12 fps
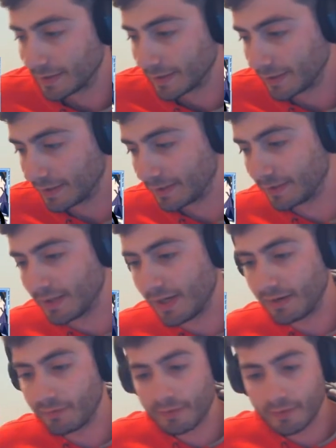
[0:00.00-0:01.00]
and
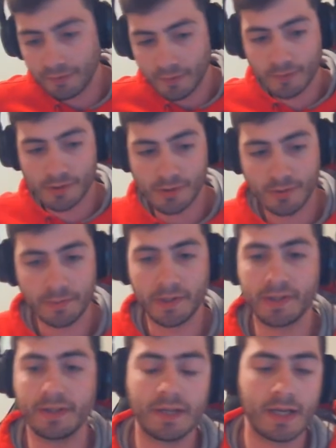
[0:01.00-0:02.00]
I don't know if I want to jump
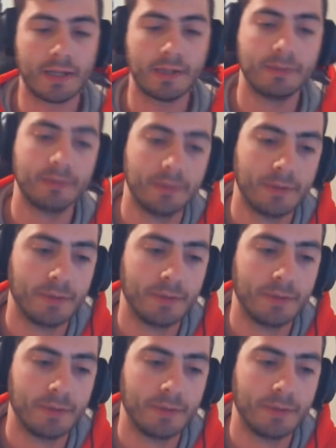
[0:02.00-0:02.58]
on it now,